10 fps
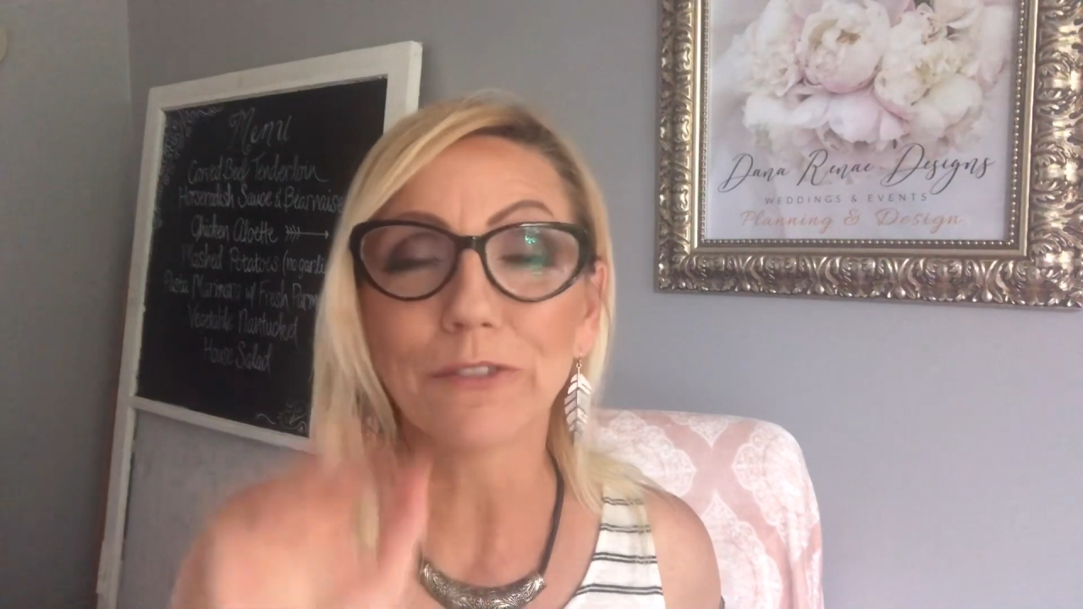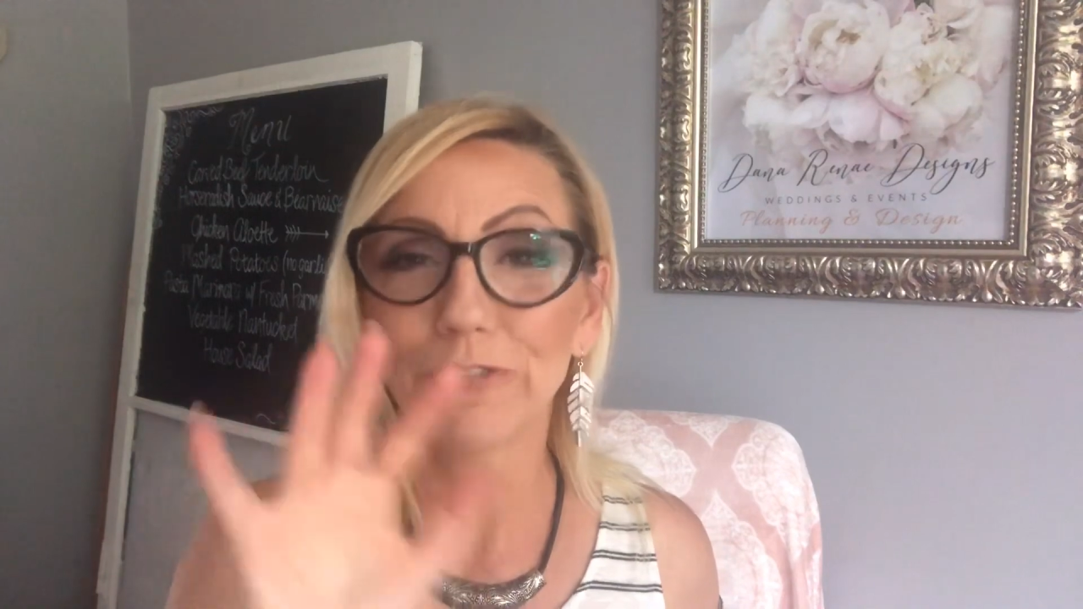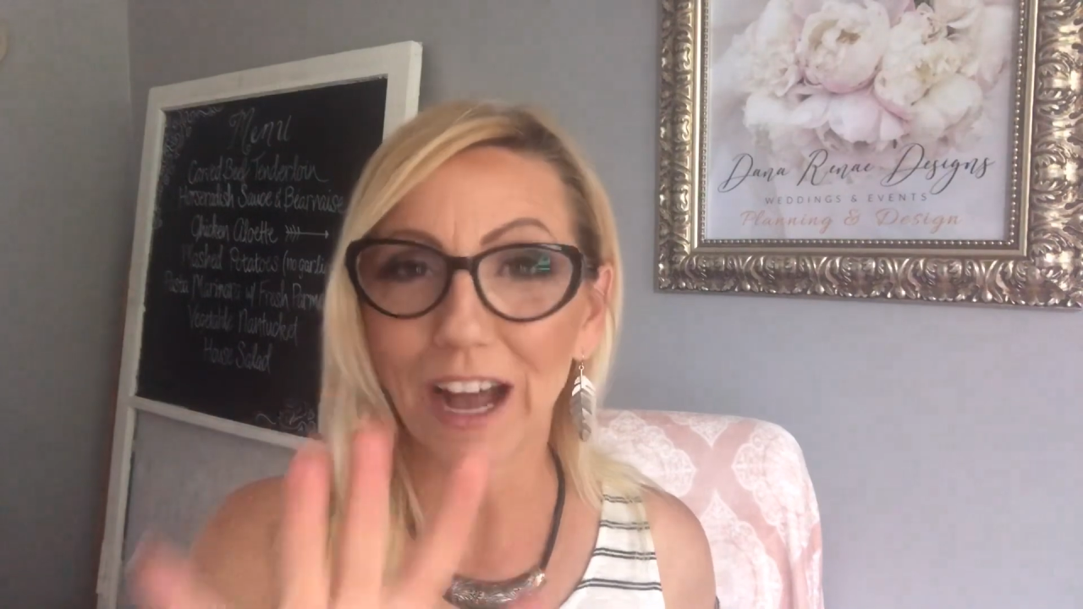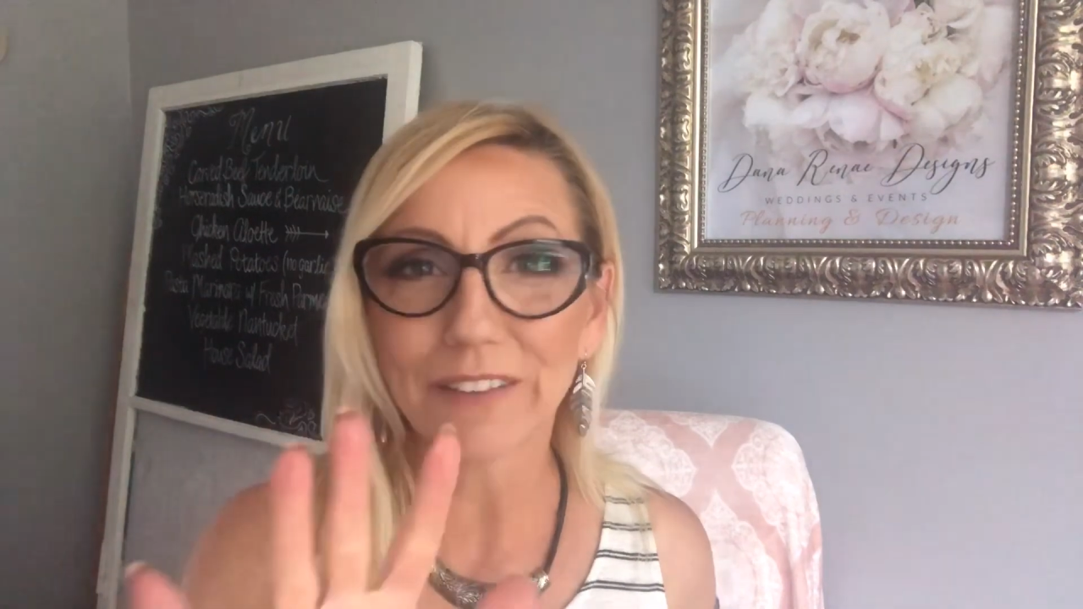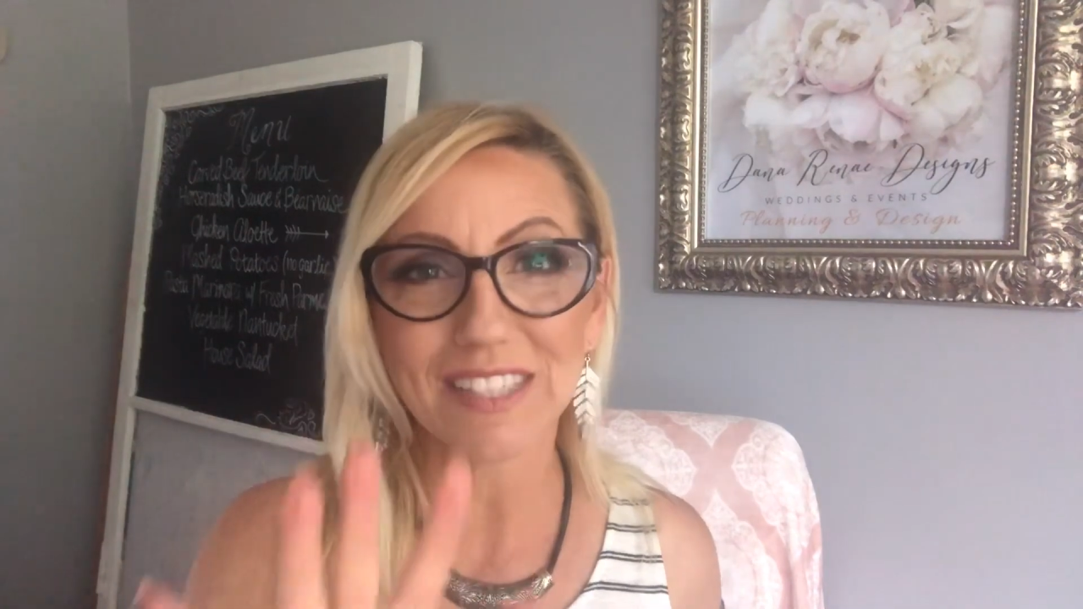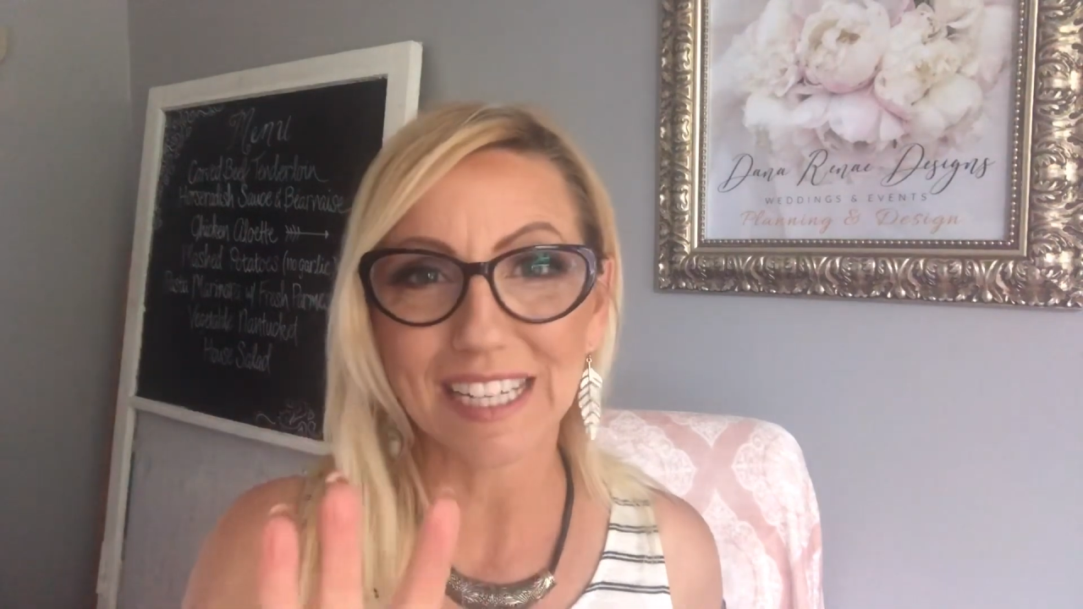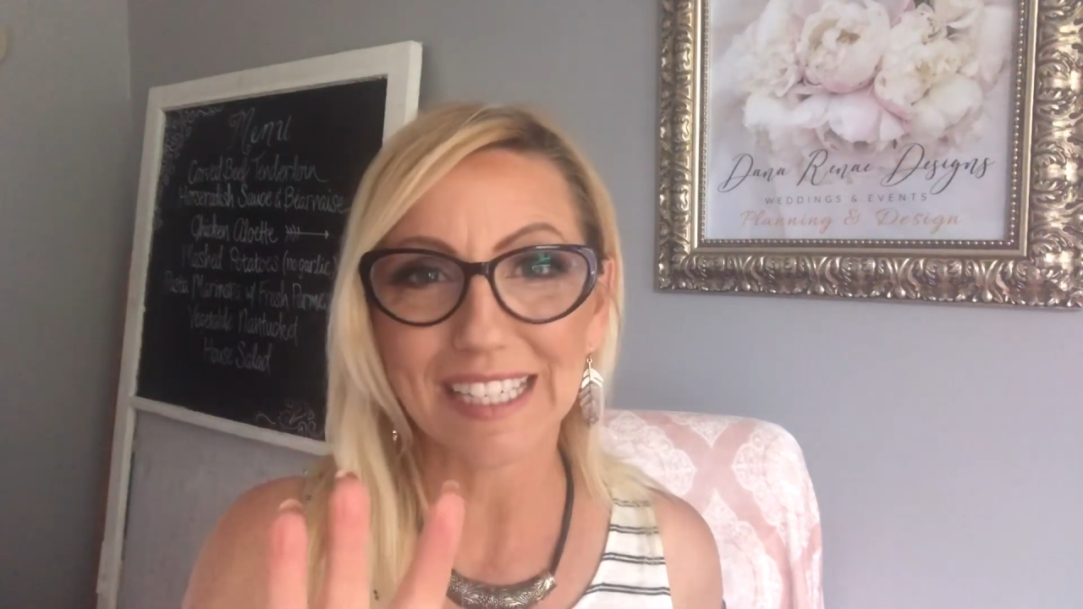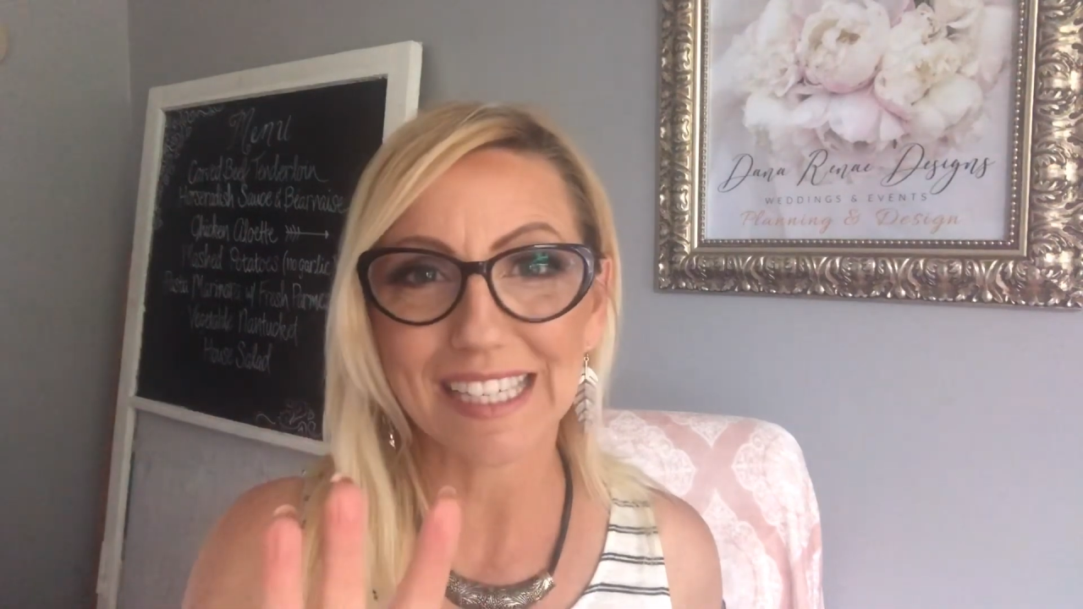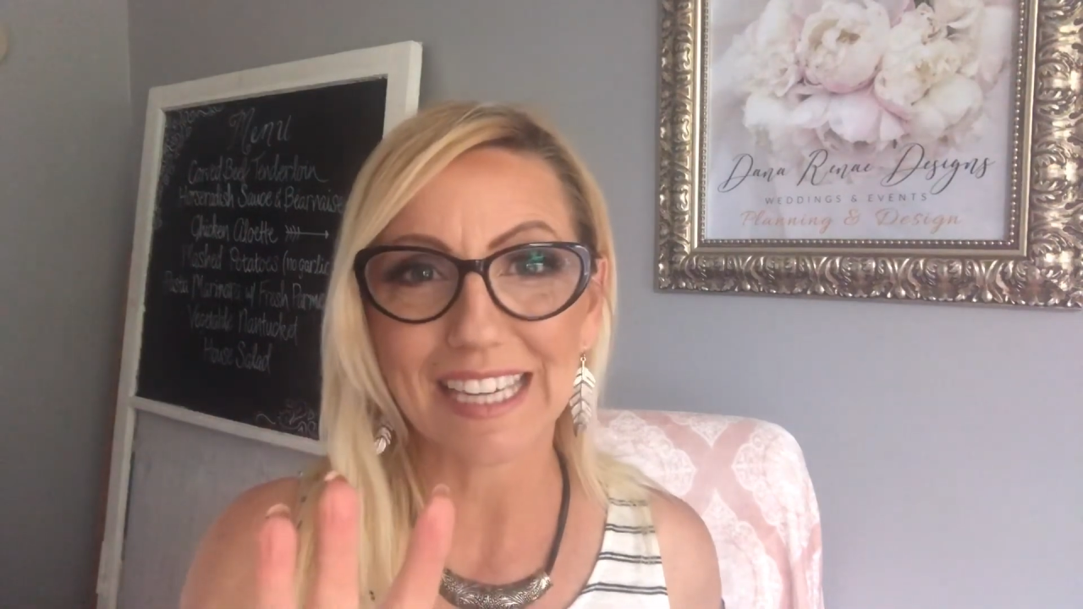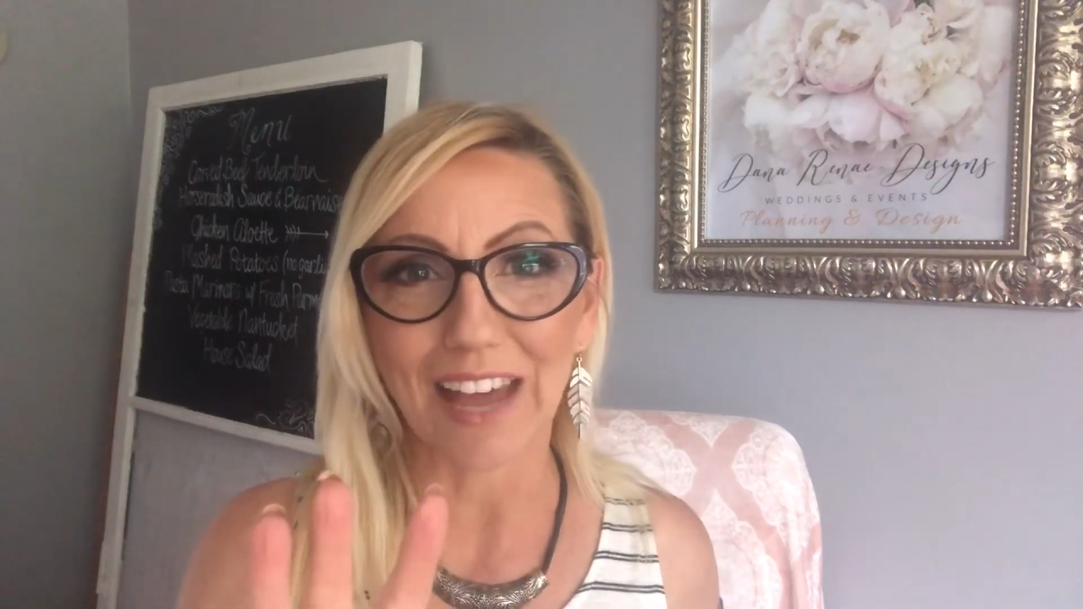5
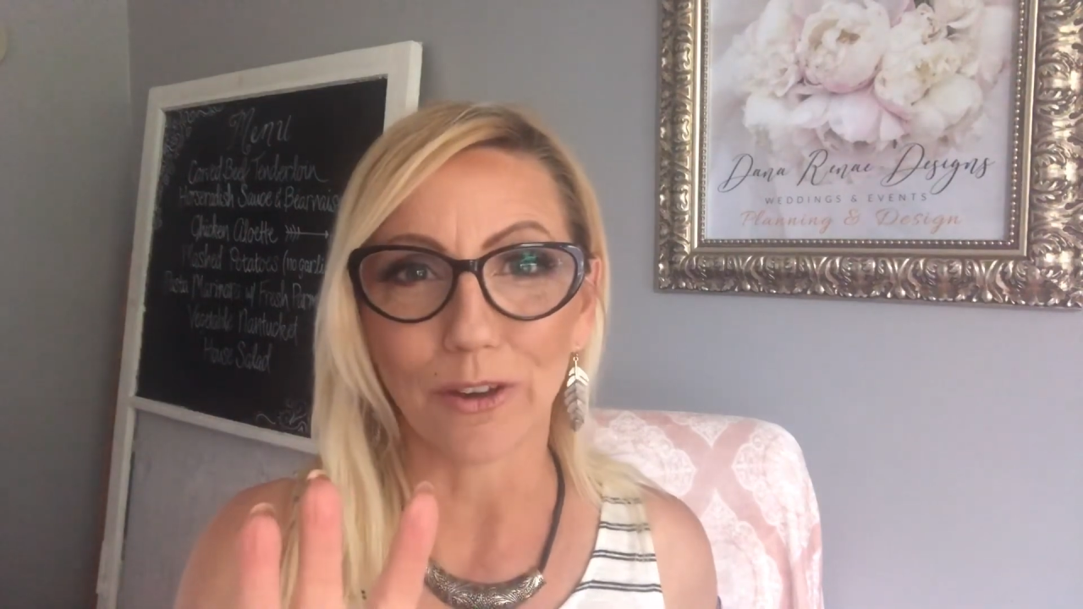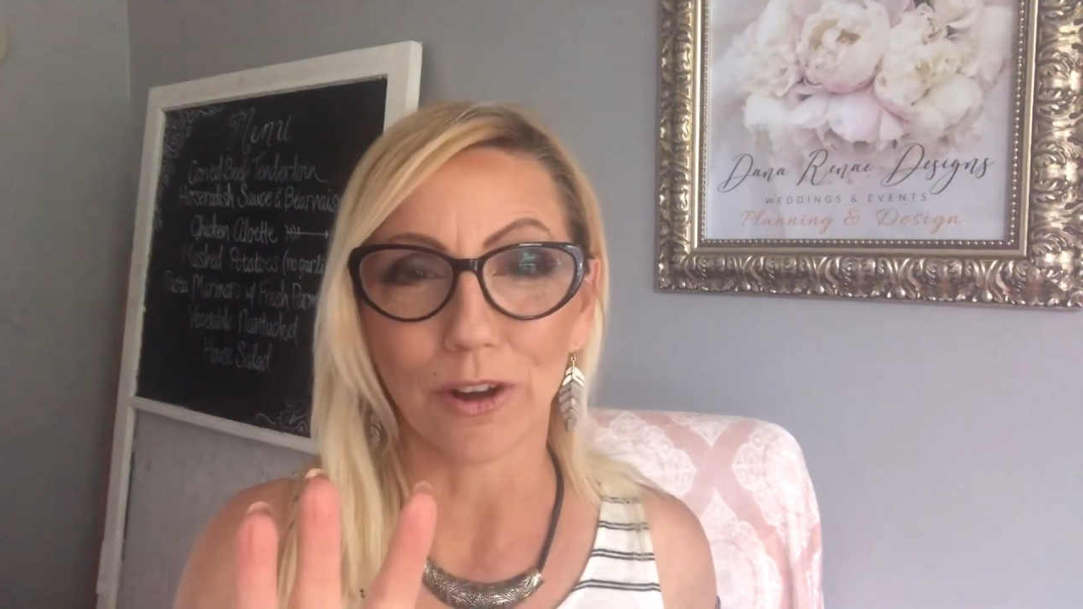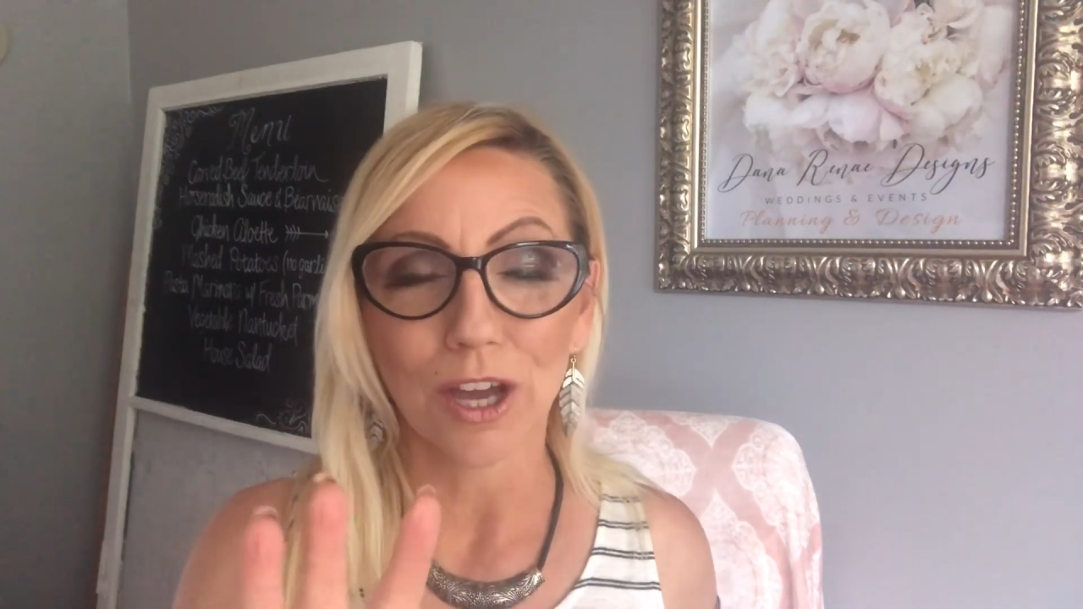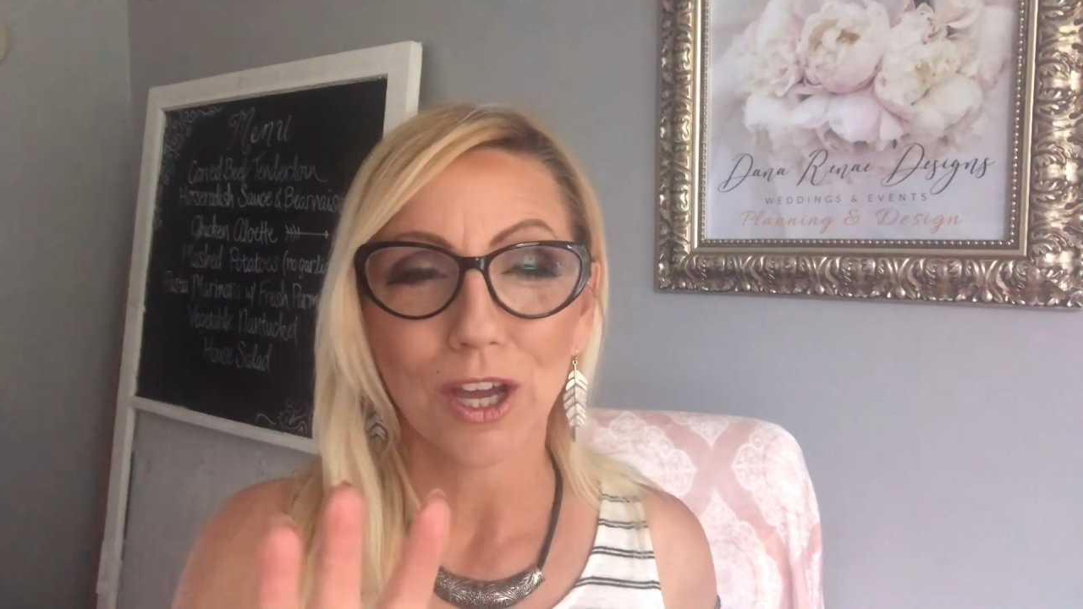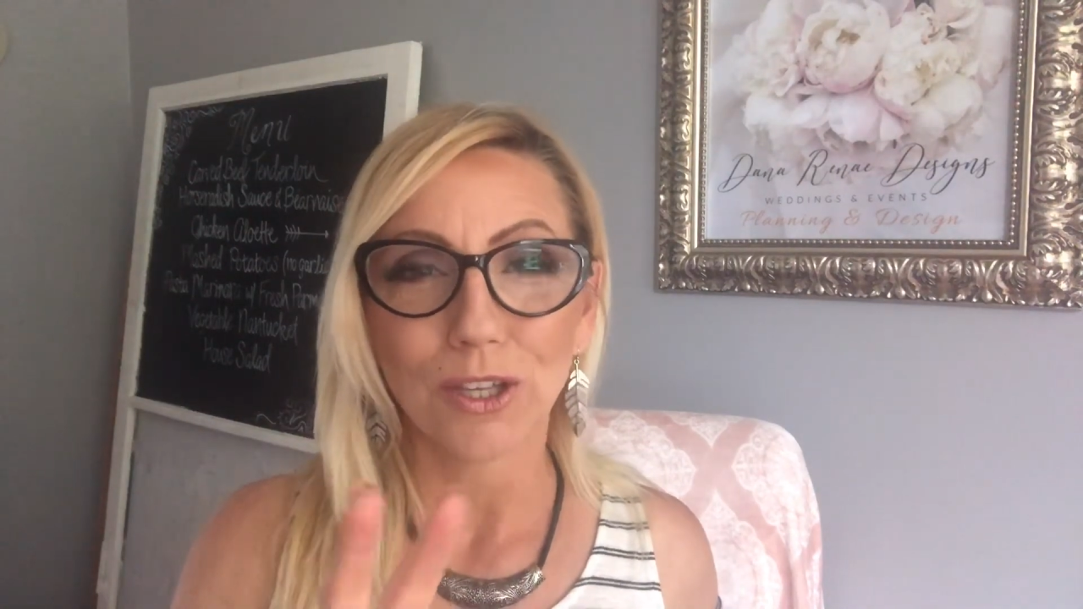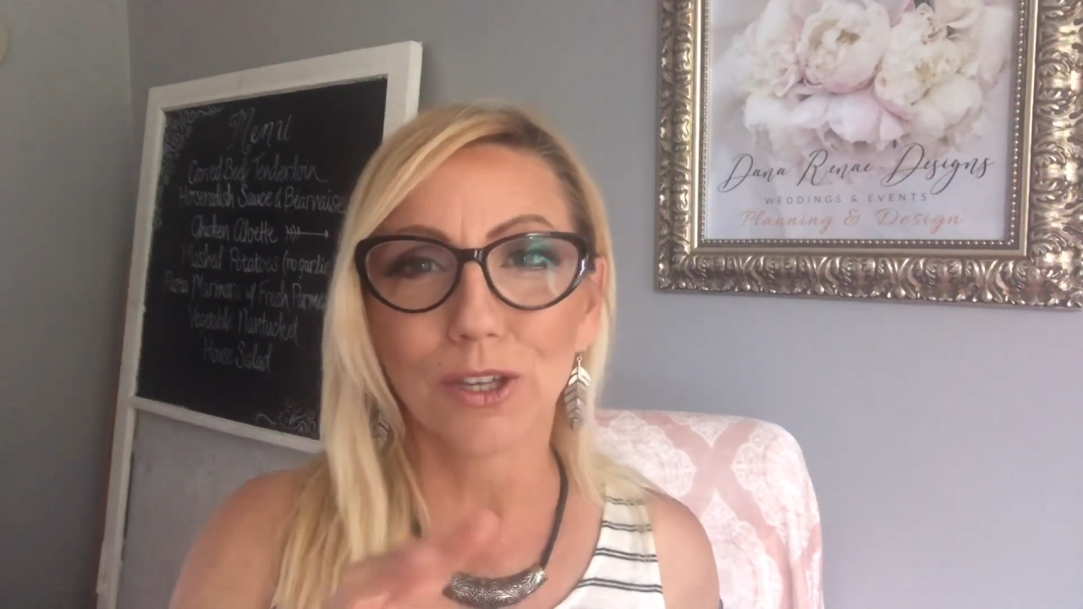seats together.